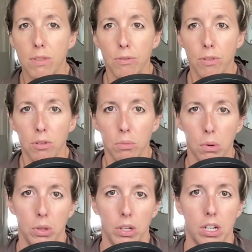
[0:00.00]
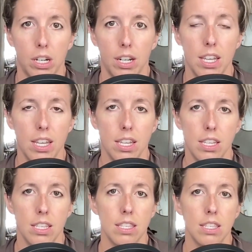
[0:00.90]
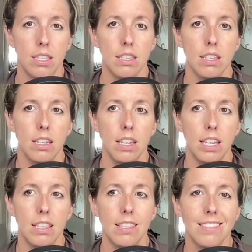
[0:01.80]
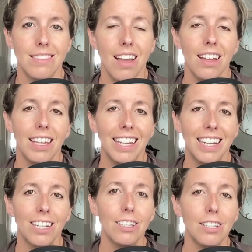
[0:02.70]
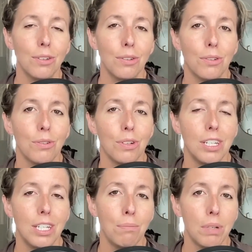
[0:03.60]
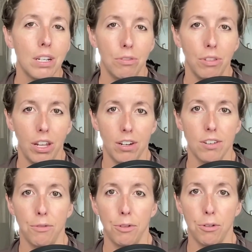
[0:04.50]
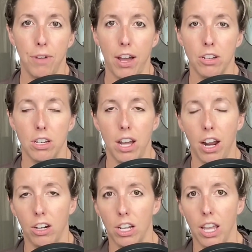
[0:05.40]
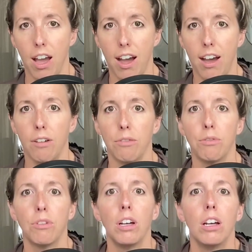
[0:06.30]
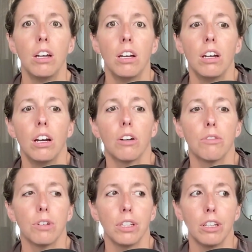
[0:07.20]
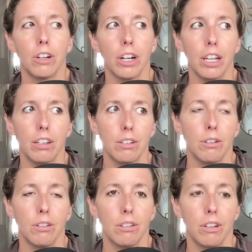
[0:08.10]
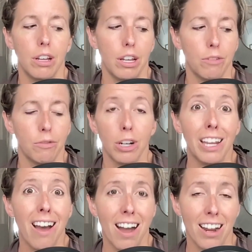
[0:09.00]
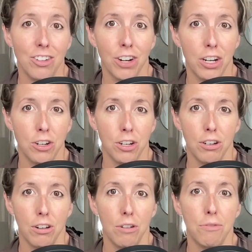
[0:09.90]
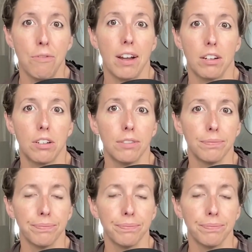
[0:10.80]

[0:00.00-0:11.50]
the foam roller is it's not getting to deep enough layers of your fascia to actually have a really great rehydration effect.